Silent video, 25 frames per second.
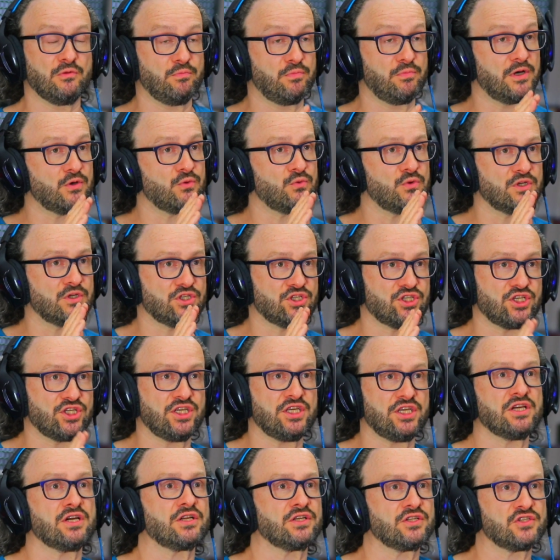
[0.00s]
But what
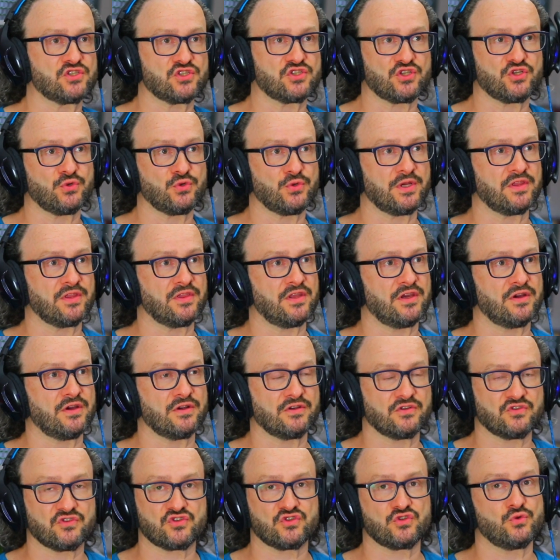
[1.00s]
Shion is doing there
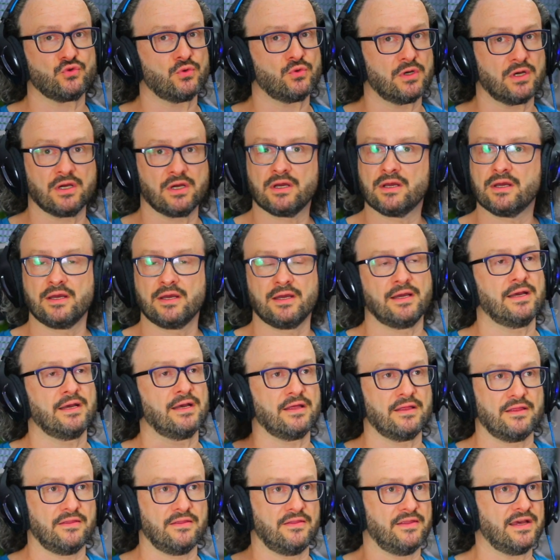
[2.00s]
and Sua,
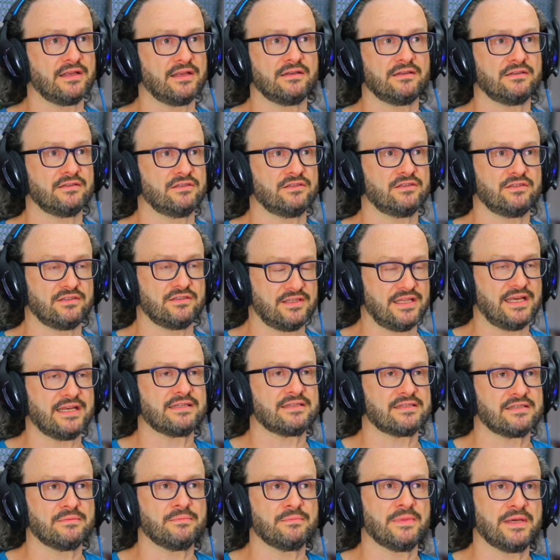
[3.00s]
that's
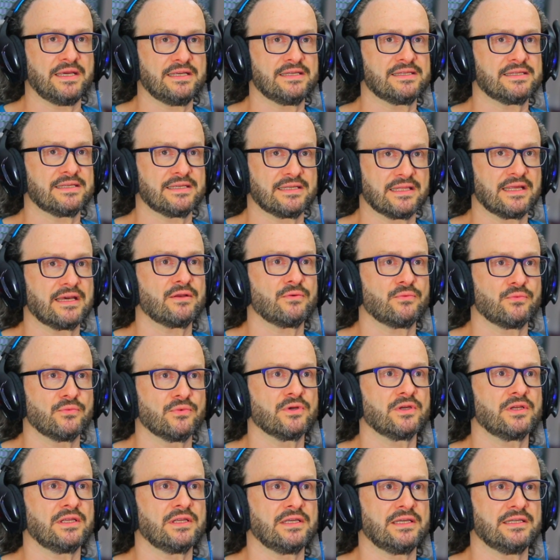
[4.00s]
amazing. That
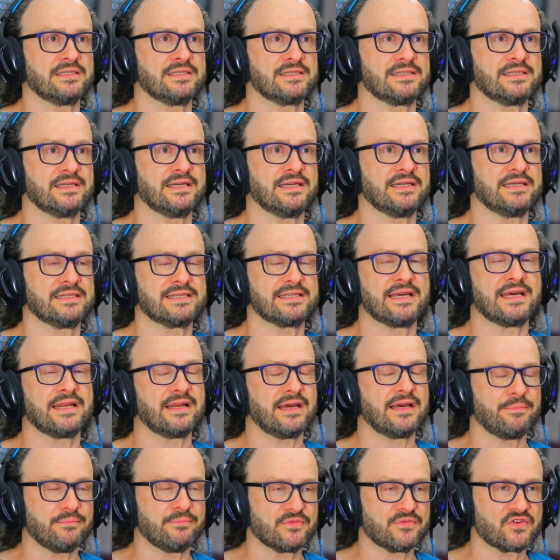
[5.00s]
really is nice. And
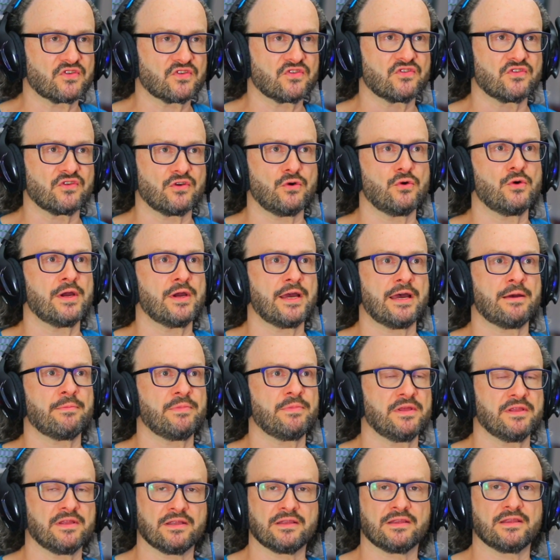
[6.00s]
I'm so happy
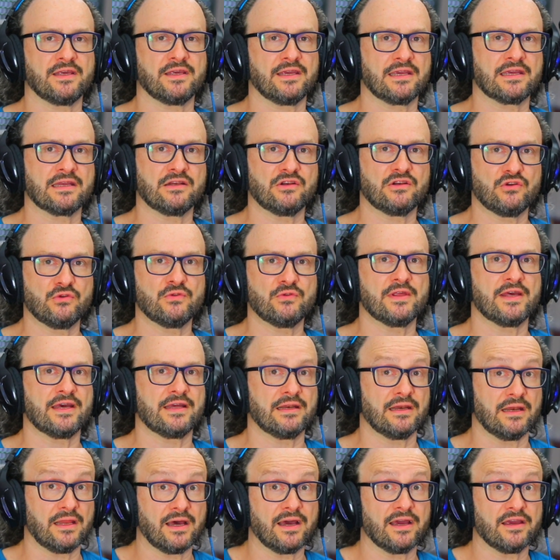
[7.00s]
that they can do that
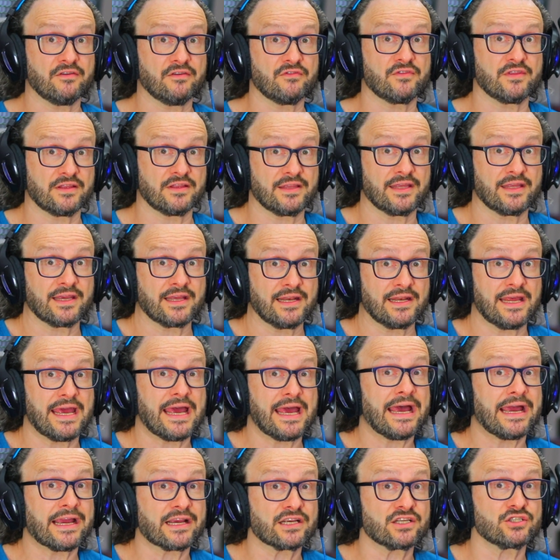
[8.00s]
live, that they can
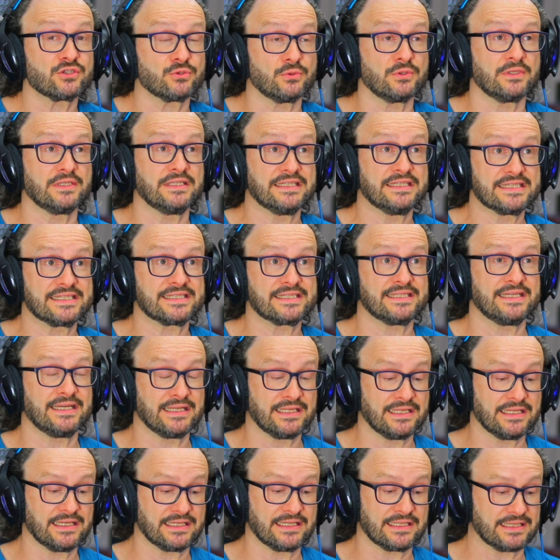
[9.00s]
actually sing
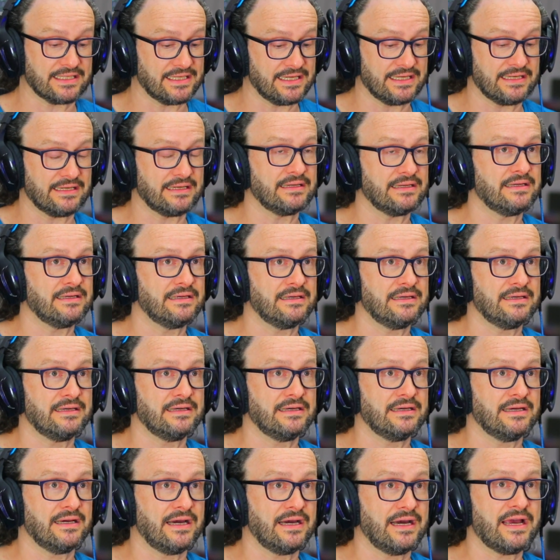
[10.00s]
like that.
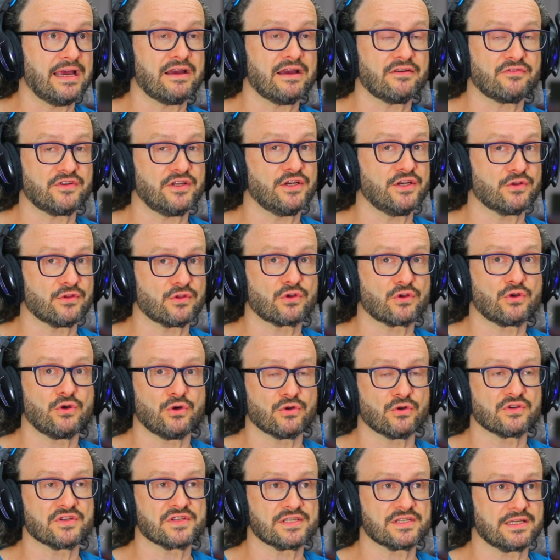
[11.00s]
I have to hear the
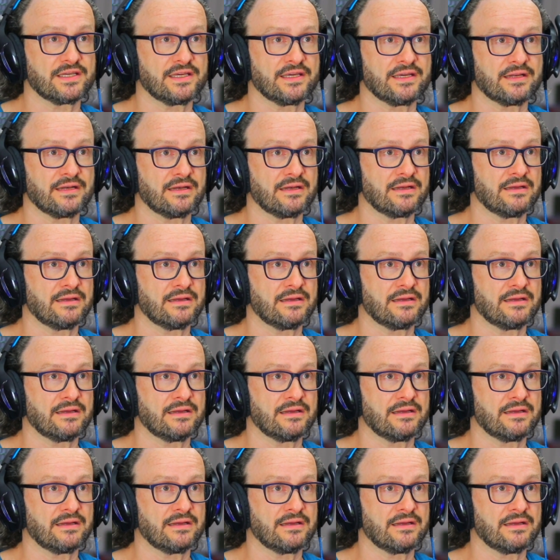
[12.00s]
chorus again.